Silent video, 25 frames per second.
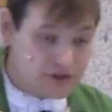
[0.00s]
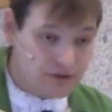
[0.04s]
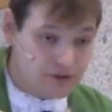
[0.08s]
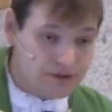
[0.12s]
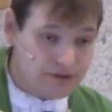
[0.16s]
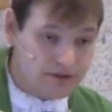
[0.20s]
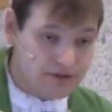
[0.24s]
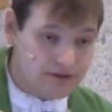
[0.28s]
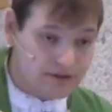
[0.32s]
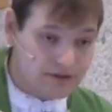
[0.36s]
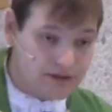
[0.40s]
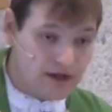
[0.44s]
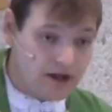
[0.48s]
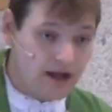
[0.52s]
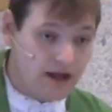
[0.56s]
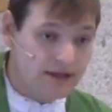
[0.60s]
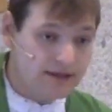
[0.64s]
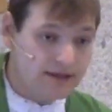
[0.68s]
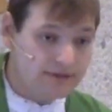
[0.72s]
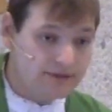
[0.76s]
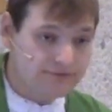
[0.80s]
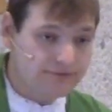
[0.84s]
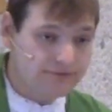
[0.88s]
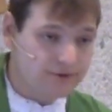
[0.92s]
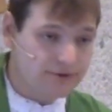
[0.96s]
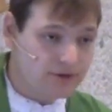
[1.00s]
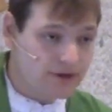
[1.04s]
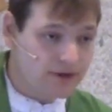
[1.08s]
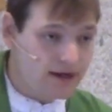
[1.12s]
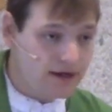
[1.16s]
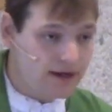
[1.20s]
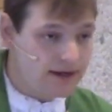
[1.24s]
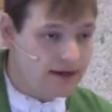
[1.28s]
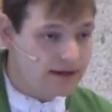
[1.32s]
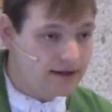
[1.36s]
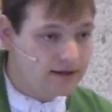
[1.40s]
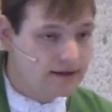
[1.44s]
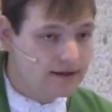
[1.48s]
they're calling for
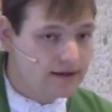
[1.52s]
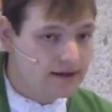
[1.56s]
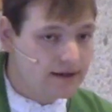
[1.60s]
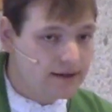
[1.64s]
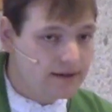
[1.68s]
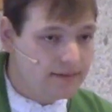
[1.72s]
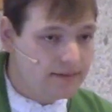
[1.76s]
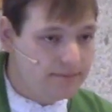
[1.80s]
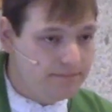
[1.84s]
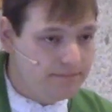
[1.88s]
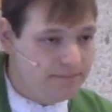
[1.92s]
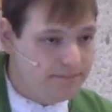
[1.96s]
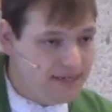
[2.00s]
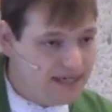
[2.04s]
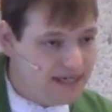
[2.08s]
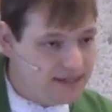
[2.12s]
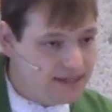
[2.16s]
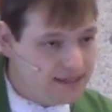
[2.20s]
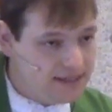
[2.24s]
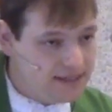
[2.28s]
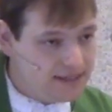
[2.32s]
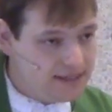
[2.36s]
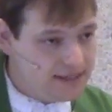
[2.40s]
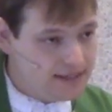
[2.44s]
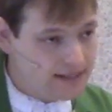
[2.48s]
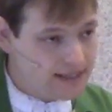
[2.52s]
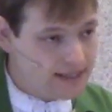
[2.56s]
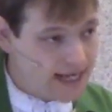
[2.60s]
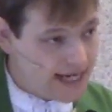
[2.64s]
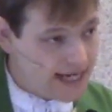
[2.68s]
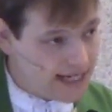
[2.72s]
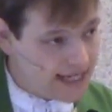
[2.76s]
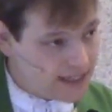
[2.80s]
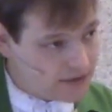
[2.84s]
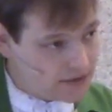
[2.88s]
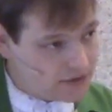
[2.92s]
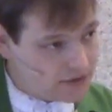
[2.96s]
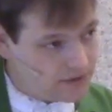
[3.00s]
a
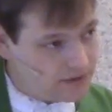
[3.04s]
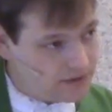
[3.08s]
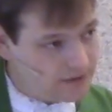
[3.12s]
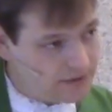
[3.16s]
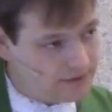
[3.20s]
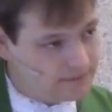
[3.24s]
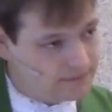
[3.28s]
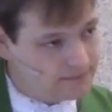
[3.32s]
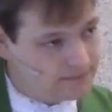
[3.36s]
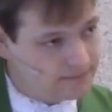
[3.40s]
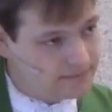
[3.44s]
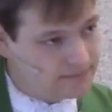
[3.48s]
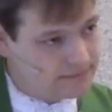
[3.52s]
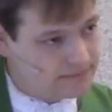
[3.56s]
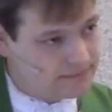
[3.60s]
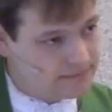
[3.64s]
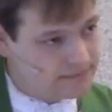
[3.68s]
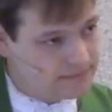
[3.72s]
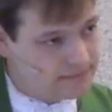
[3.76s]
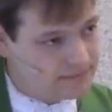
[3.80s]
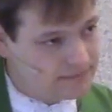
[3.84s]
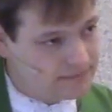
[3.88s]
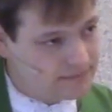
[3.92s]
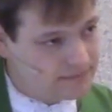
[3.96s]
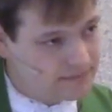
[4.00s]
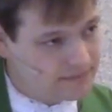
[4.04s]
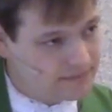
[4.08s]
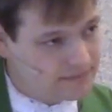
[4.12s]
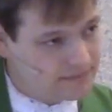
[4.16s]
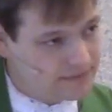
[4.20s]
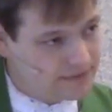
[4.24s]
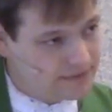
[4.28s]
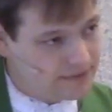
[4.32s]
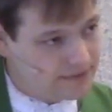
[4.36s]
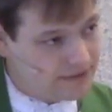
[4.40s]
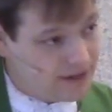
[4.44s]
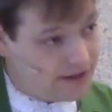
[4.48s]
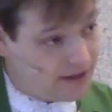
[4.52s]
mediator,
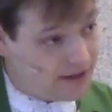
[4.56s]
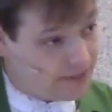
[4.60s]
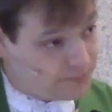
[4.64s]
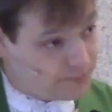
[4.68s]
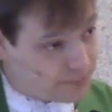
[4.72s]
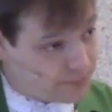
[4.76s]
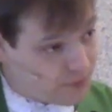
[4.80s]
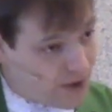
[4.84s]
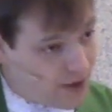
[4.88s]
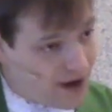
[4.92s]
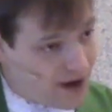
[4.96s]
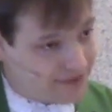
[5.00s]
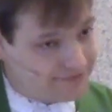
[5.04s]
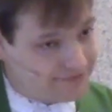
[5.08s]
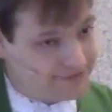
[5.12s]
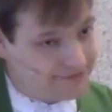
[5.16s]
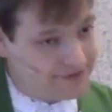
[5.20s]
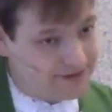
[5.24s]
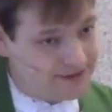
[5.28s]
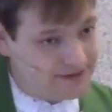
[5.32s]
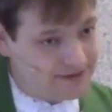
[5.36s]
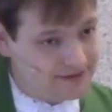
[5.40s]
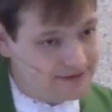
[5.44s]
a prophet,